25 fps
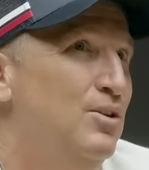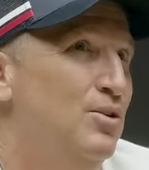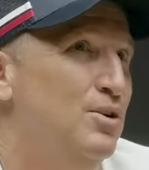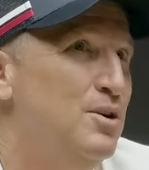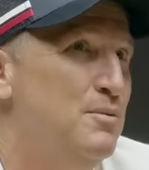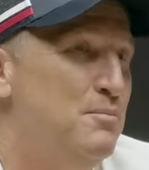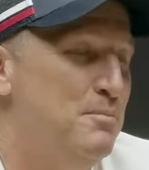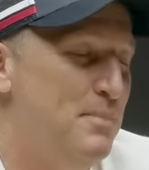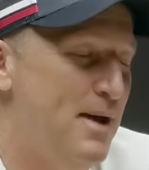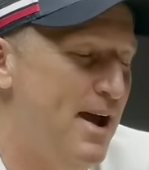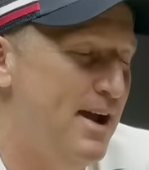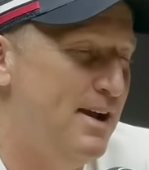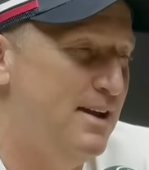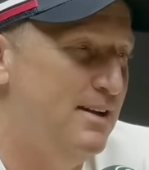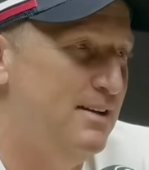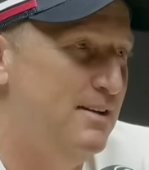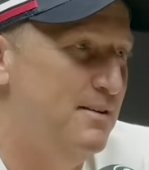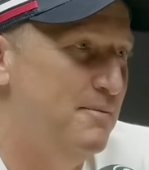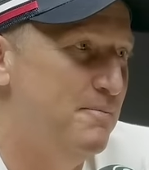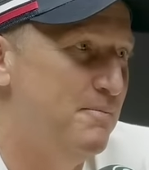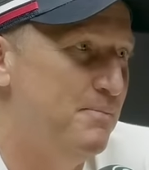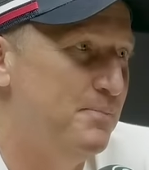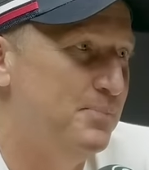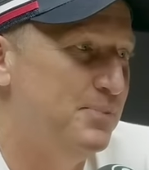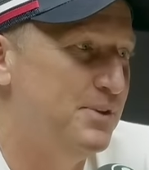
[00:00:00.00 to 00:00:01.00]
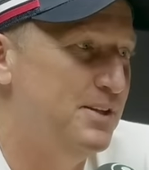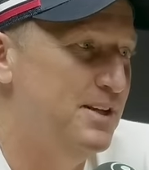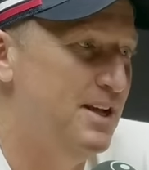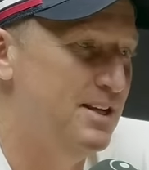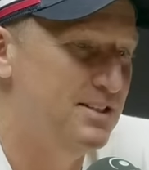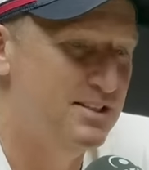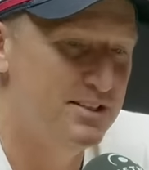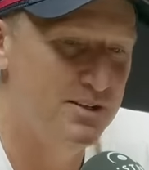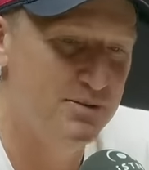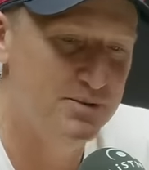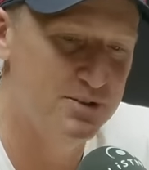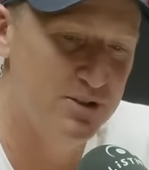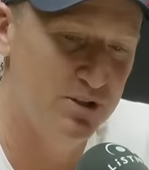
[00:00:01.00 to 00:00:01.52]
looking back at it.
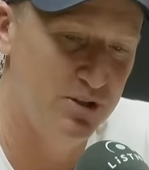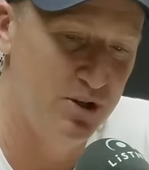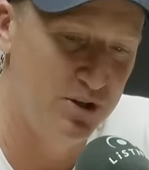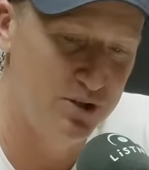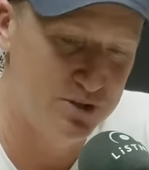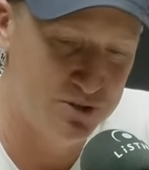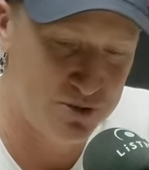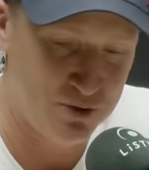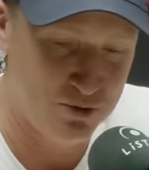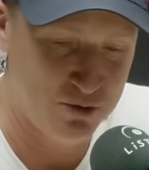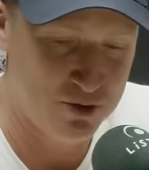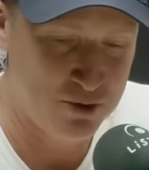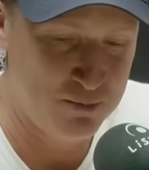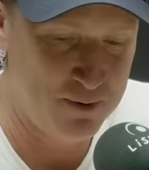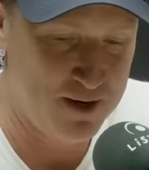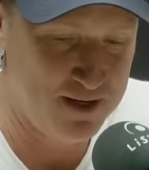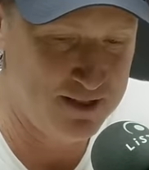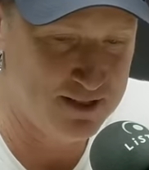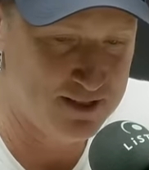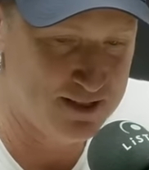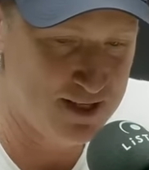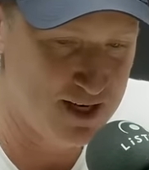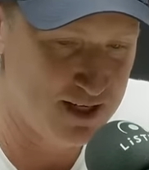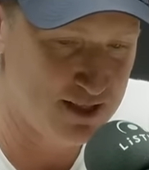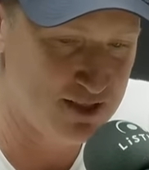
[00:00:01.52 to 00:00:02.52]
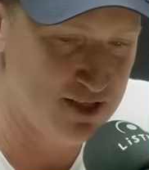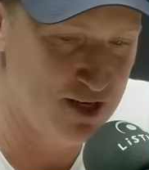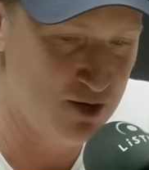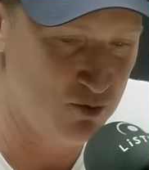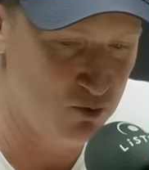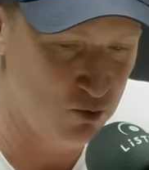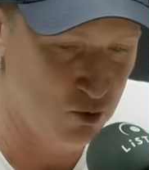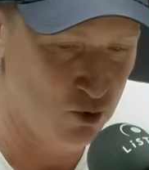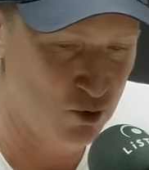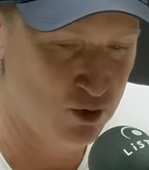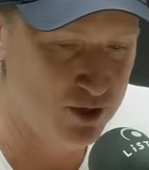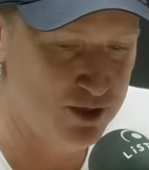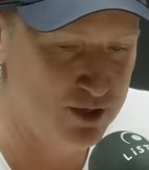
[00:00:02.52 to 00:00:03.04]
Yes, there was a lot of talk about his
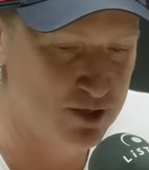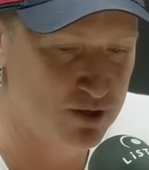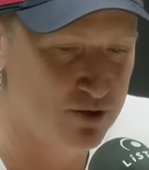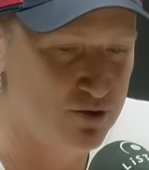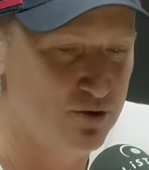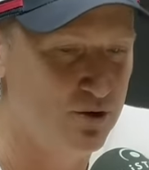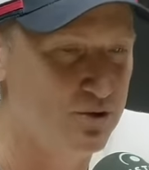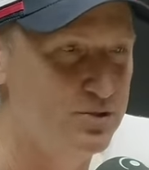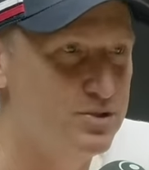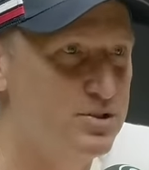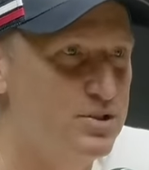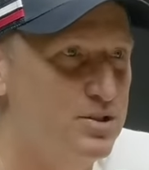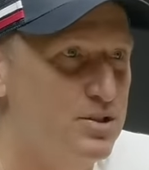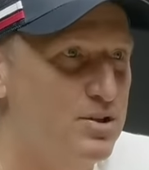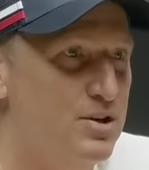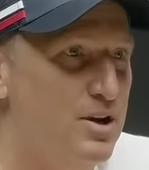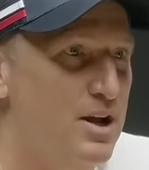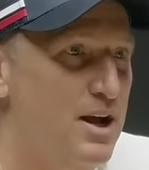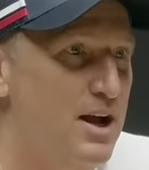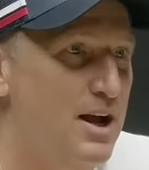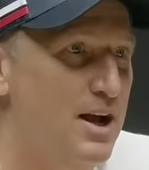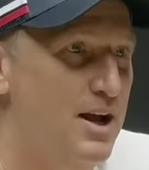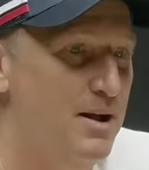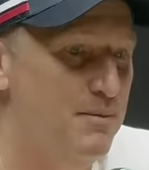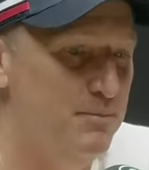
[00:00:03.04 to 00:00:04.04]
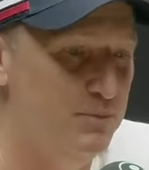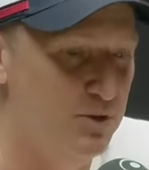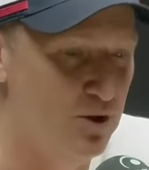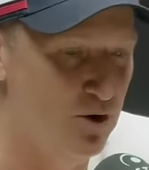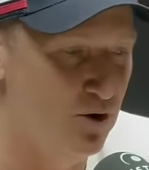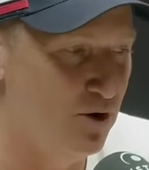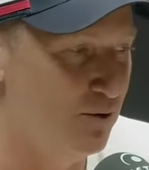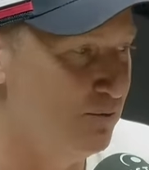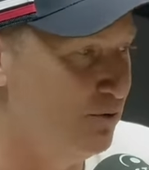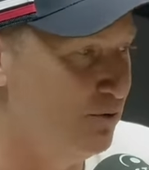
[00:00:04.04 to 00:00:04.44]
technique, walking across the um,